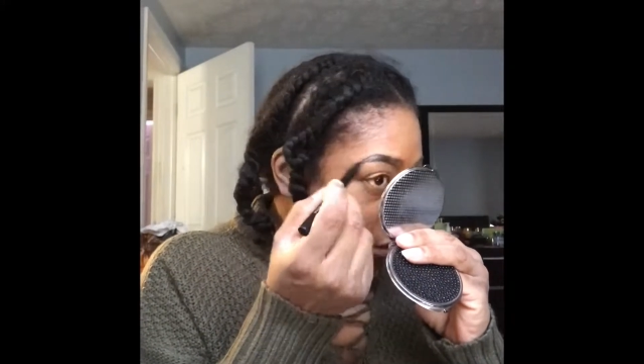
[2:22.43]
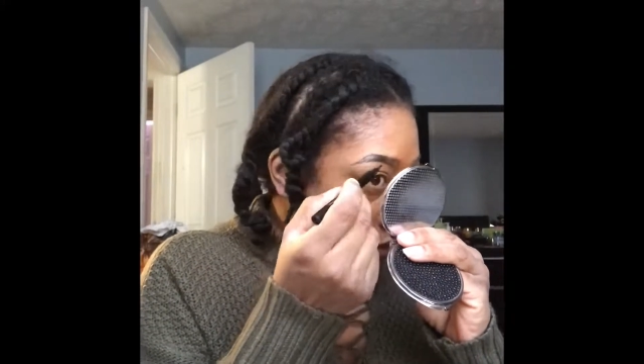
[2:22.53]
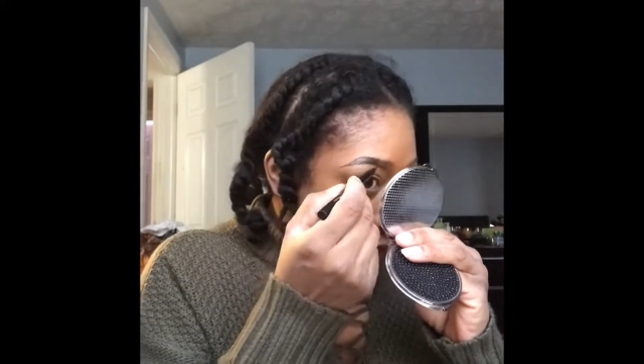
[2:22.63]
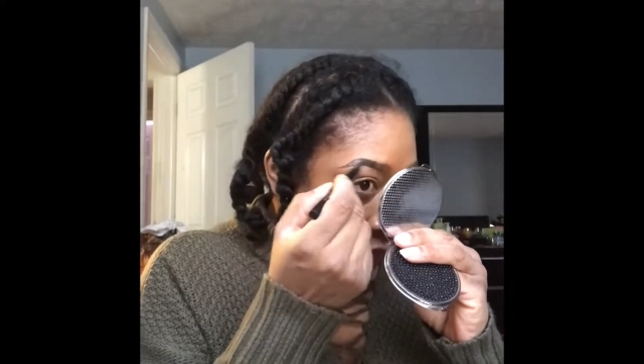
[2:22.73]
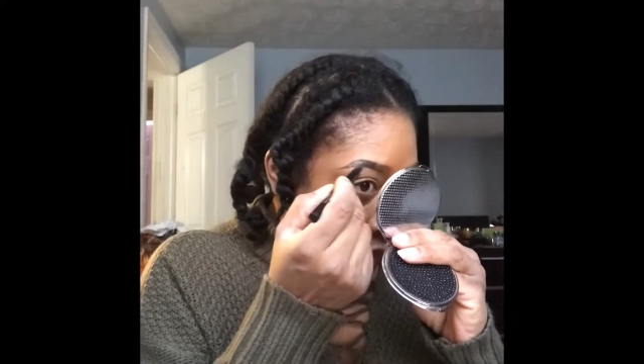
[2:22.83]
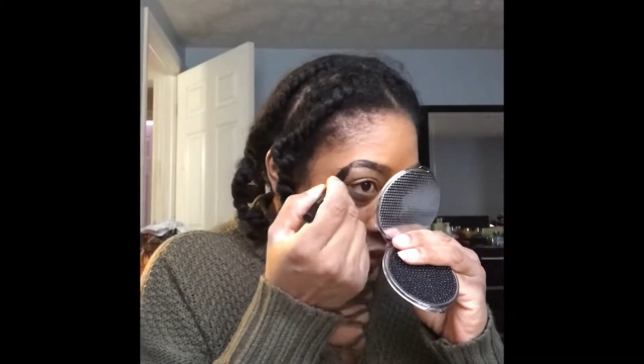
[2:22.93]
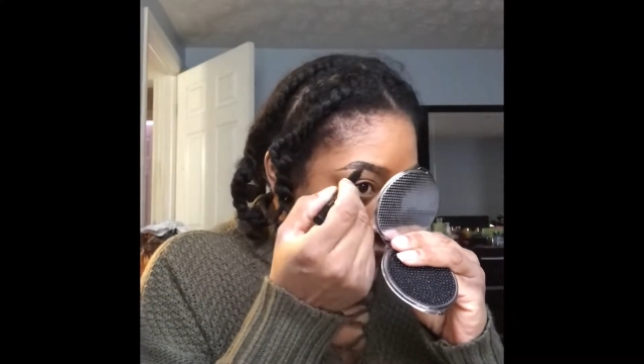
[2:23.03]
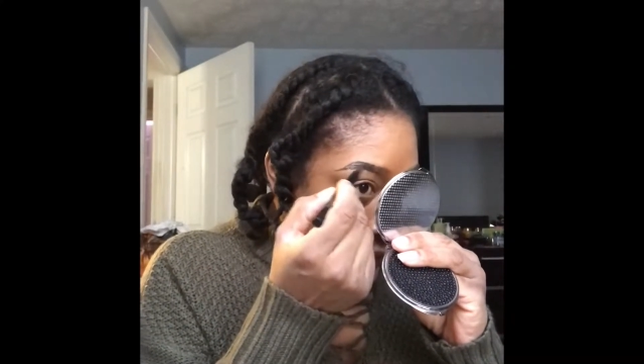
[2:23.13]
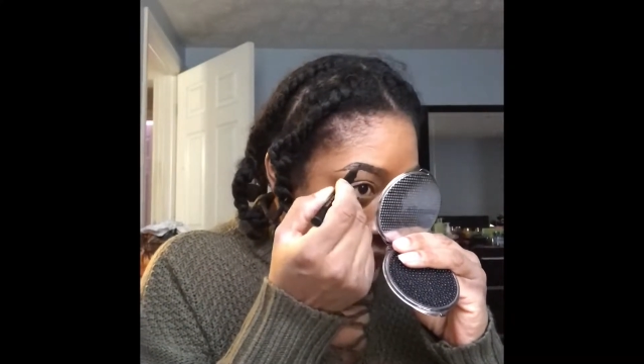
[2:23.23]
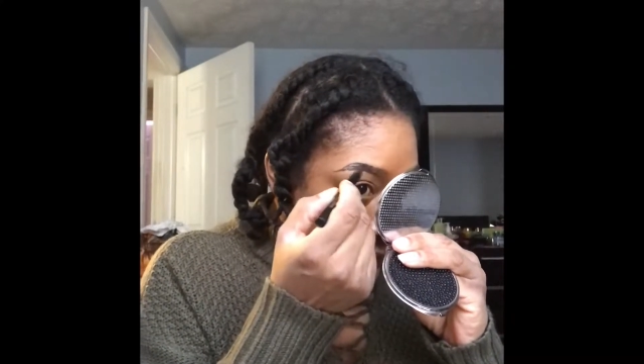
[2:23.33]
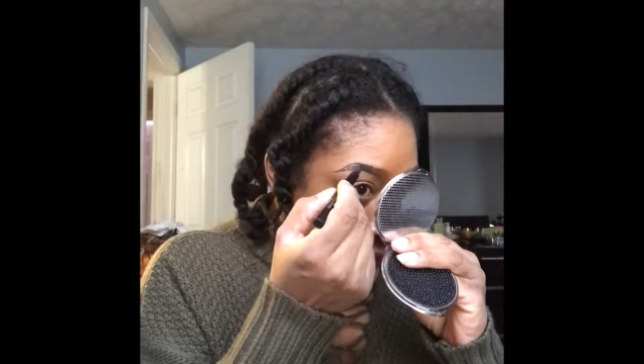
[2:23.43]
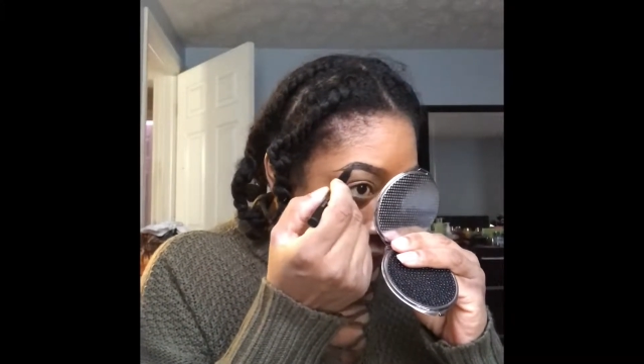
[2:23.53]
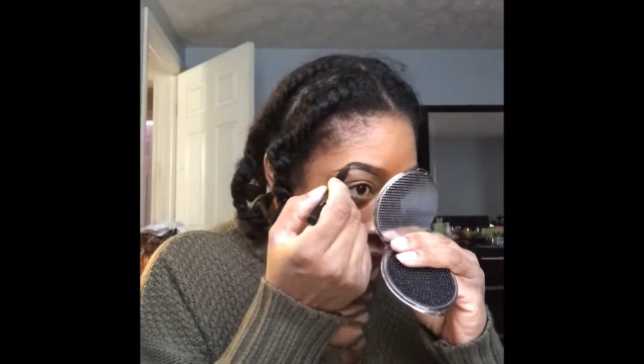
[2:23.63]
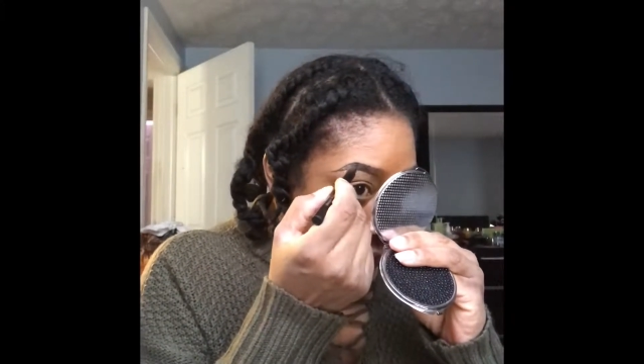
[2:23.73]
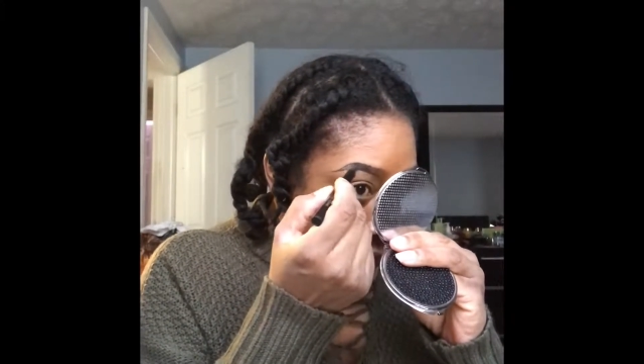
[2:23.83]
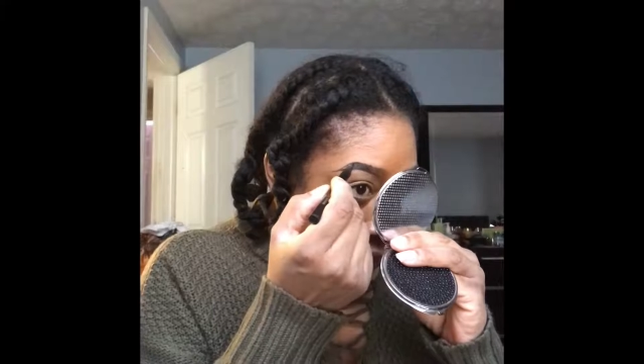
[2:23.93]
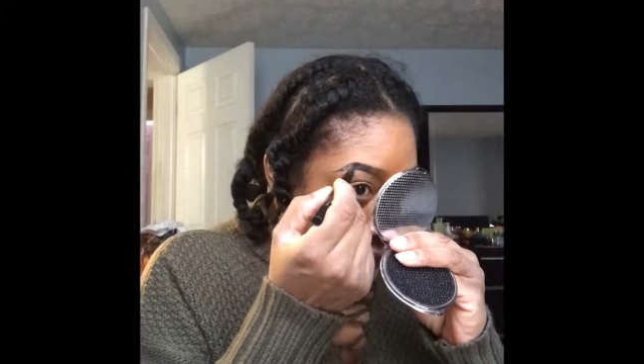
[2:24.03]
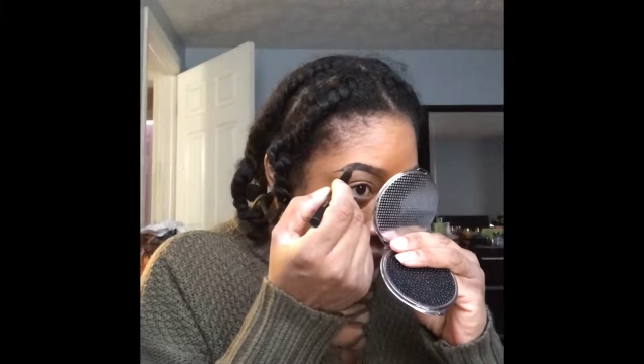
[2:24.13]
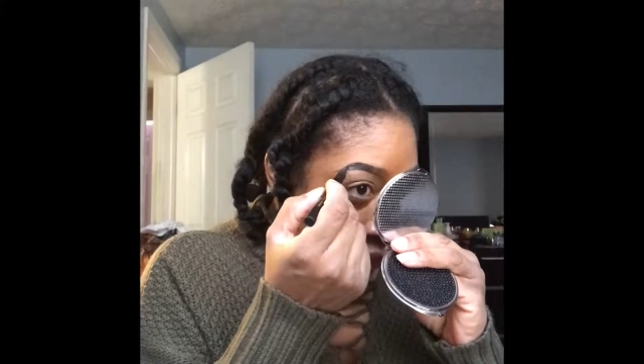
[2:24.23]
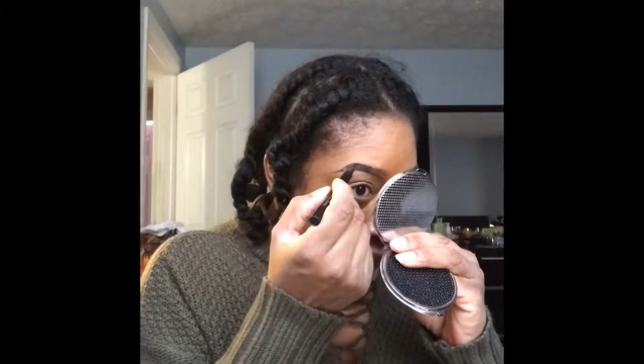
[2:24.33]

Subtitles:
just started doing, and I actually